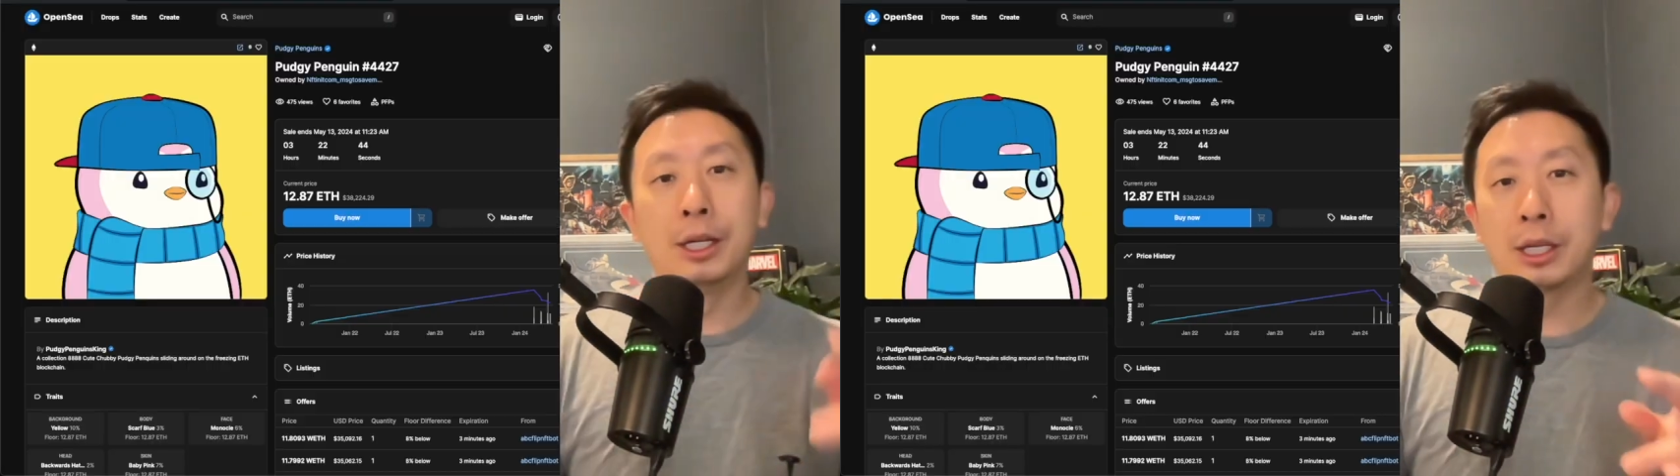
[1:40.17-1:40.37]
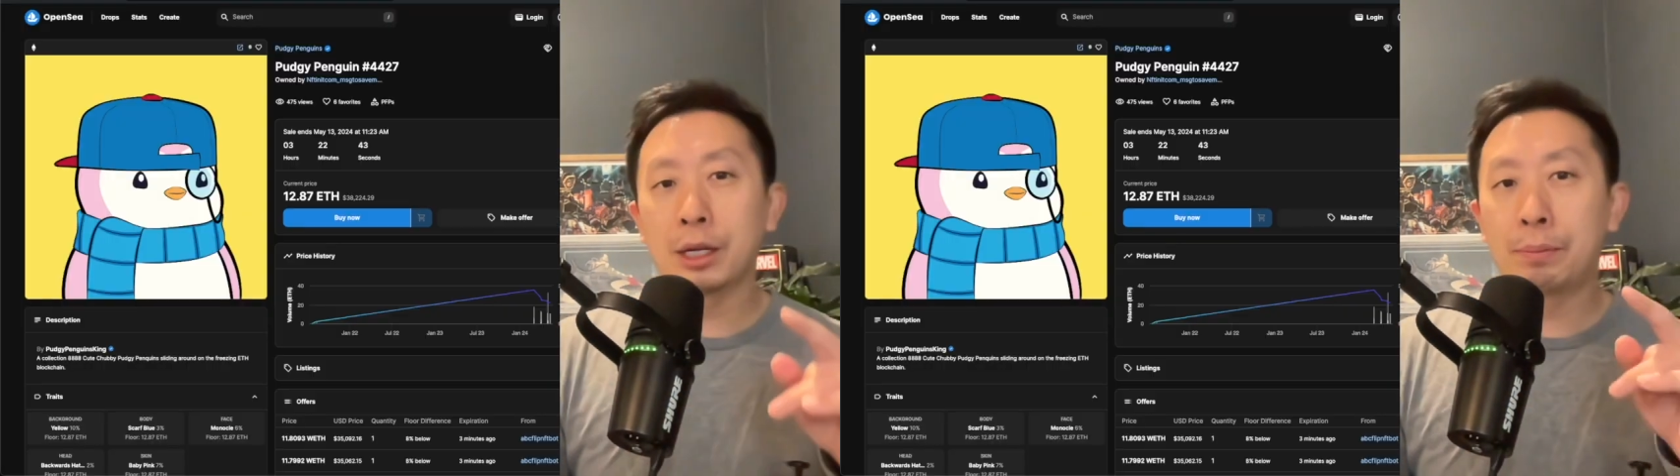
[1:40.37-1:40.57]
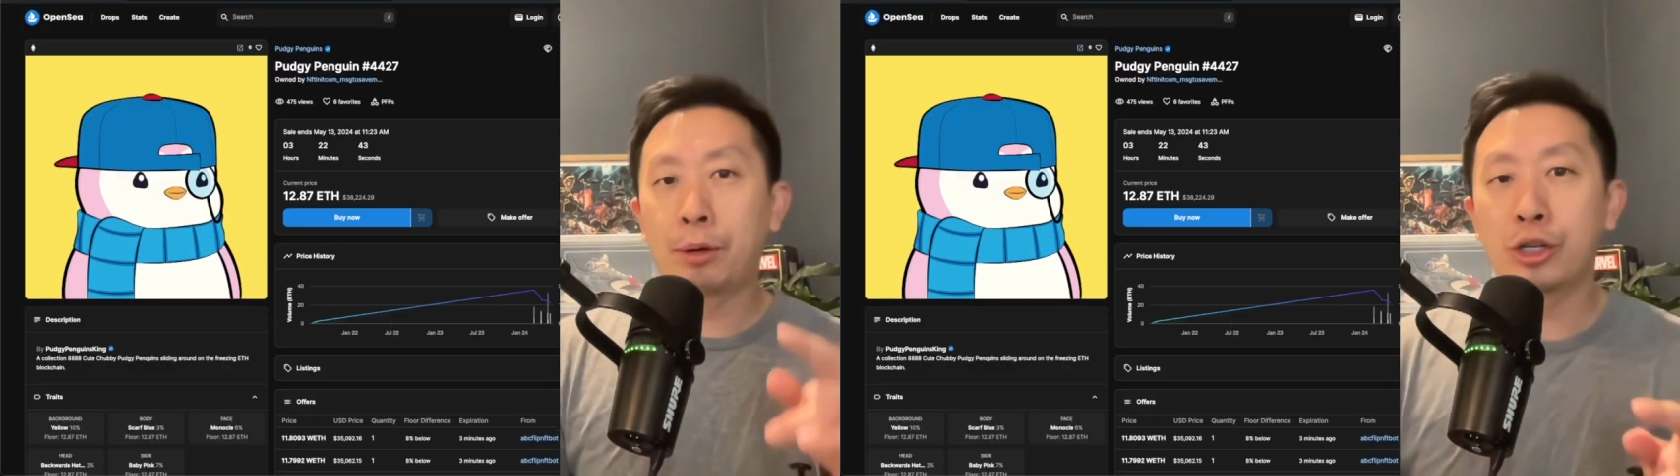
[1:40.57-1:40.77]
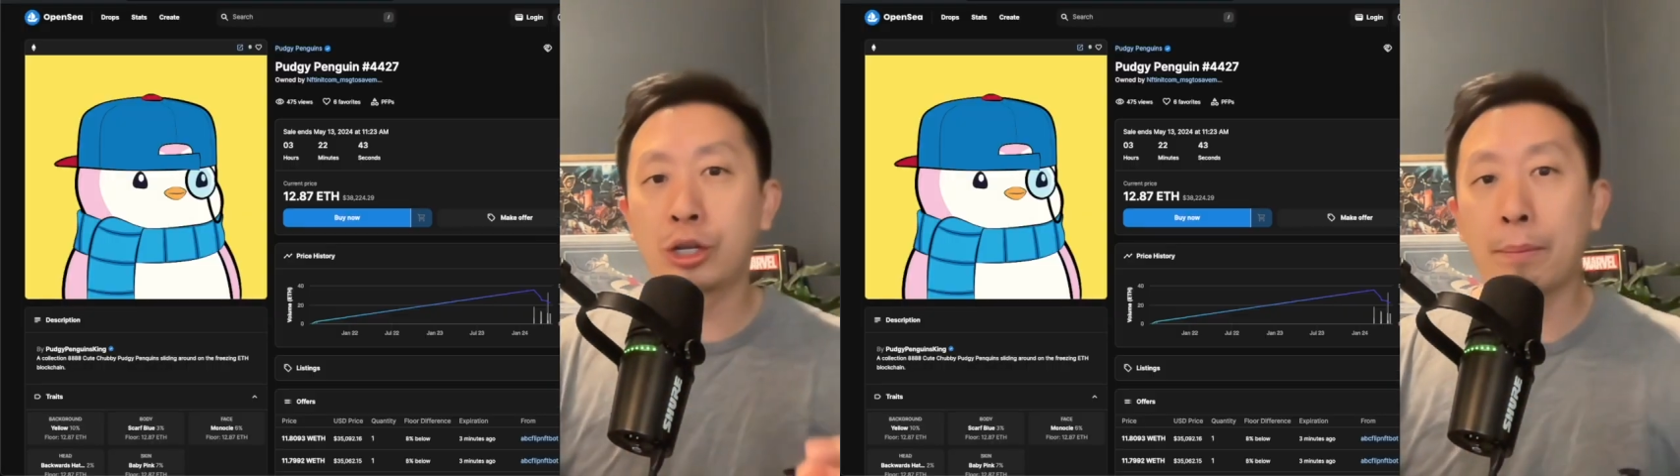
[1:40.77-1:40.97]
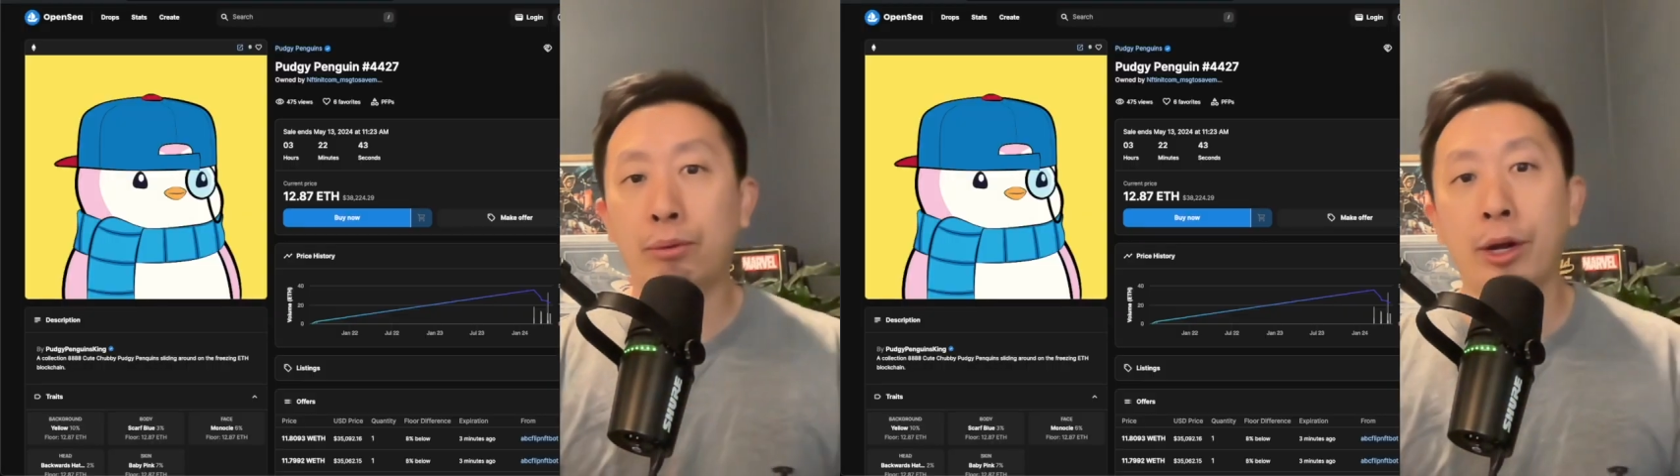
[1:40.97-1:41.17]
This has pushed
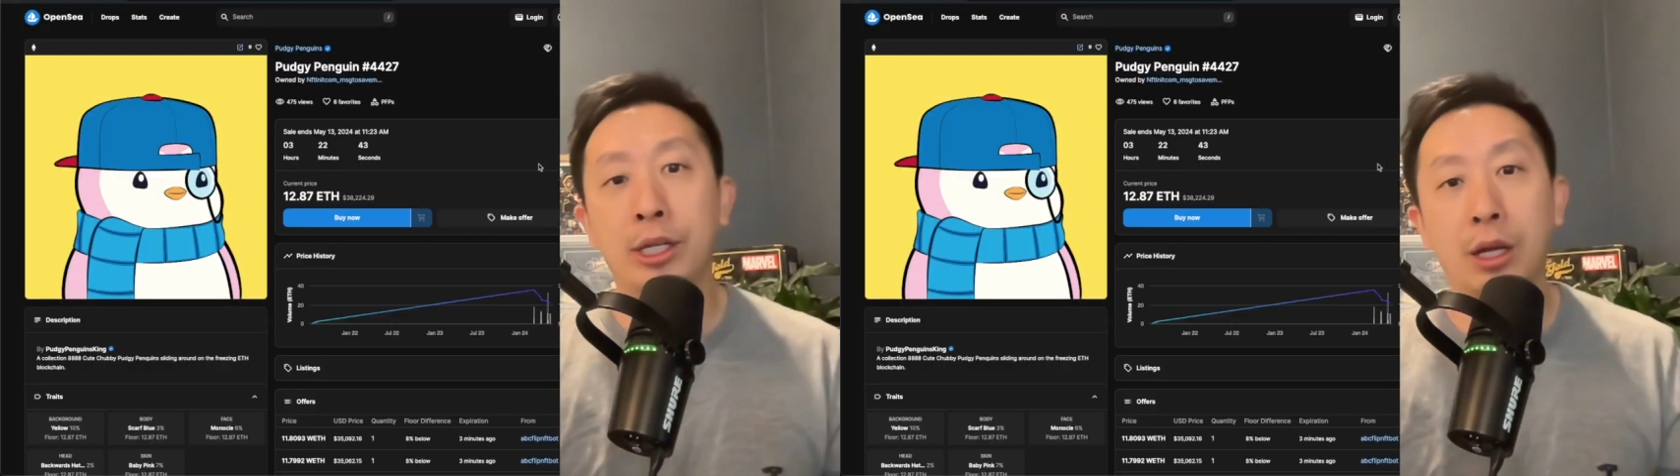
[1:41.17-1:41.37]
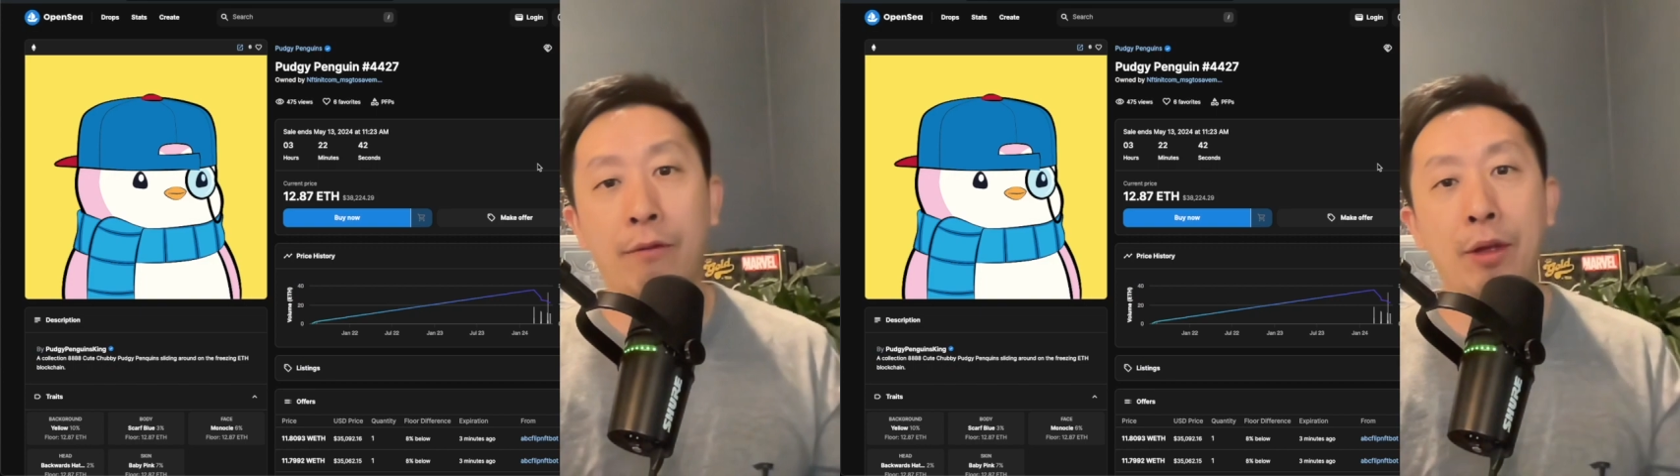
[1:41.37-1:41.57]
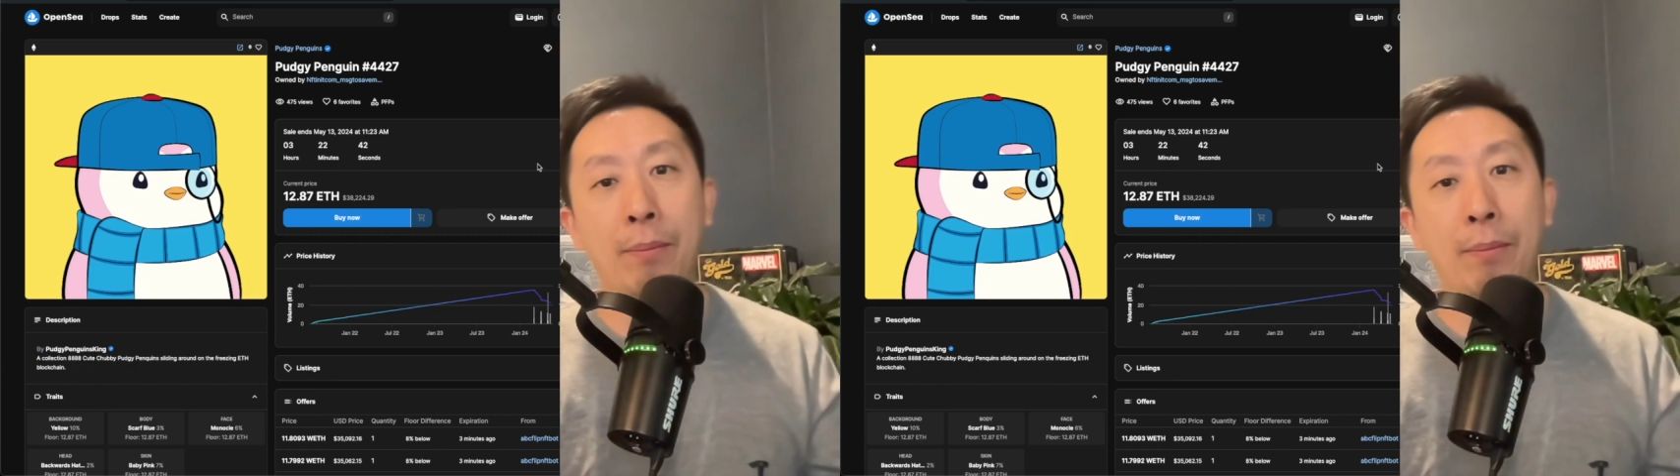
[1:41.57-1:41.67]
the price of a